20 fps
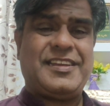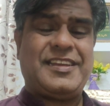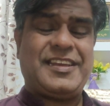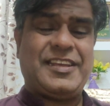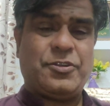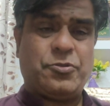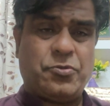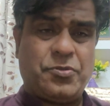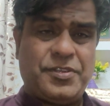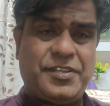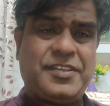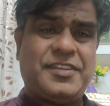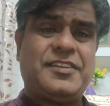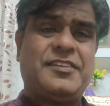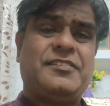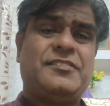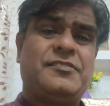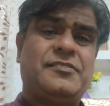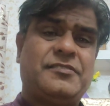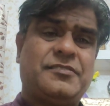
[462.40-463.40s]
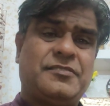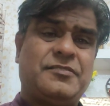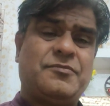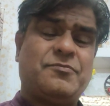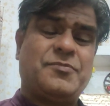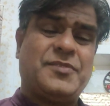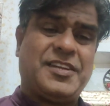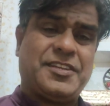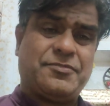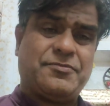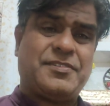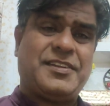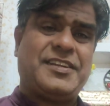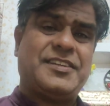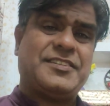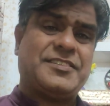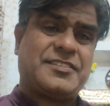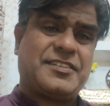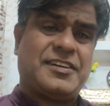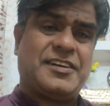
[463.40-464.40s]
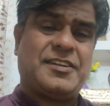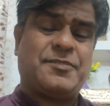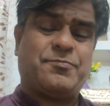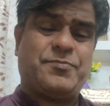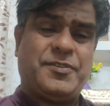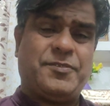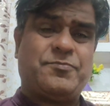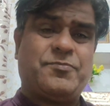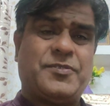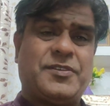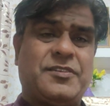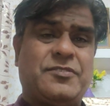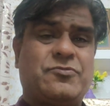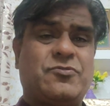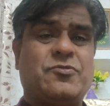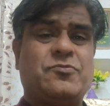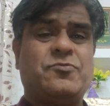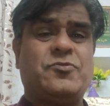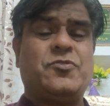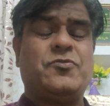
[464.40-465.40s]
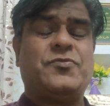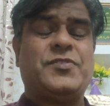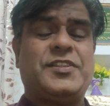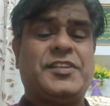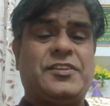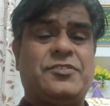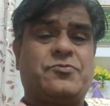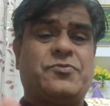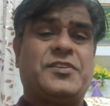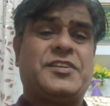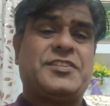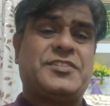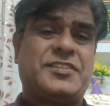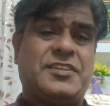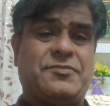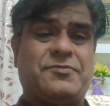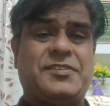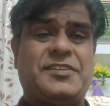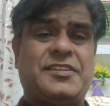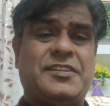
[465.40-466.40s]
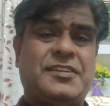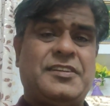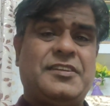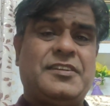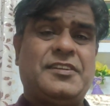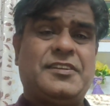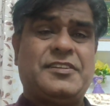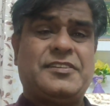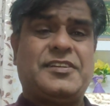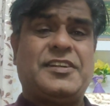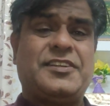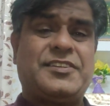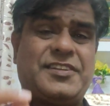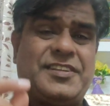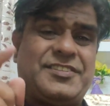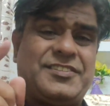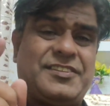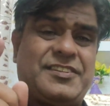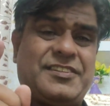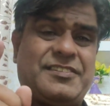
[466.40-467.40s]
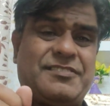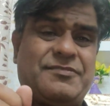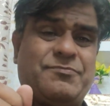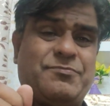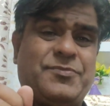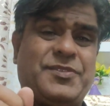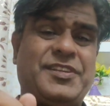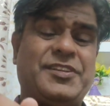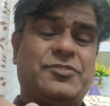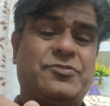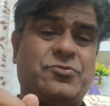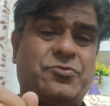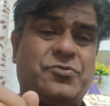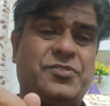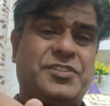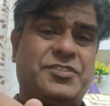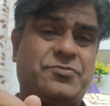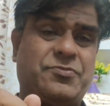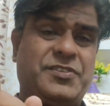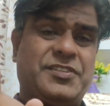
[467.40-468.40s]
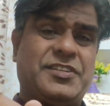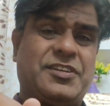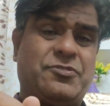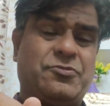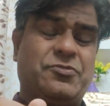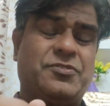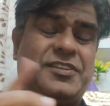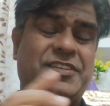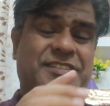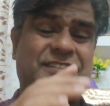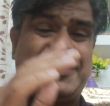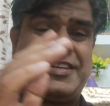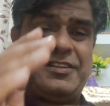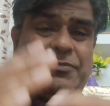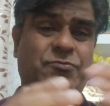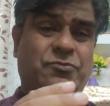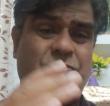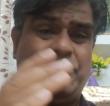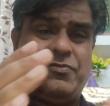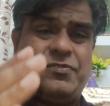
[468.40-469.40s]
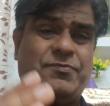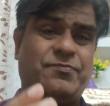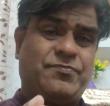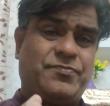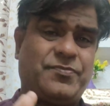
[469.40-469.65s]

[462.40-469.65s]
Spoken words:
allowing migrants or people to move within 27 countries. Mean tourist visa holders can move.